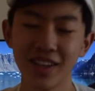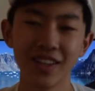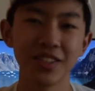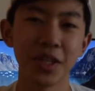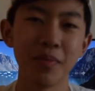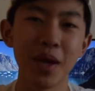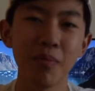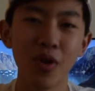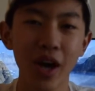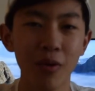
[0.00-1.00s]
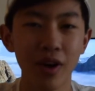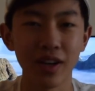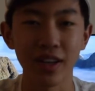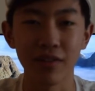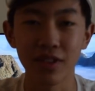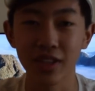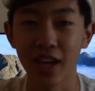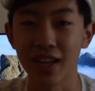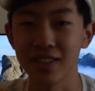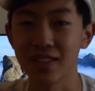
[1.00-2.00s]
So the main point I want to give to you
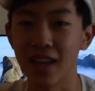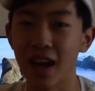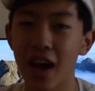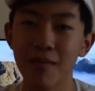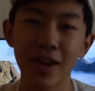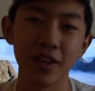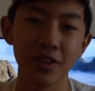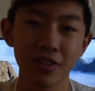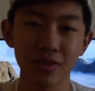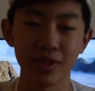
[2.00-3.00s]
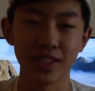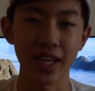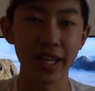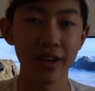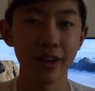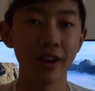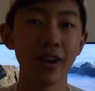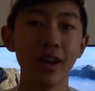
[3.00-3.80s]
guys is that I made a huge mistake here,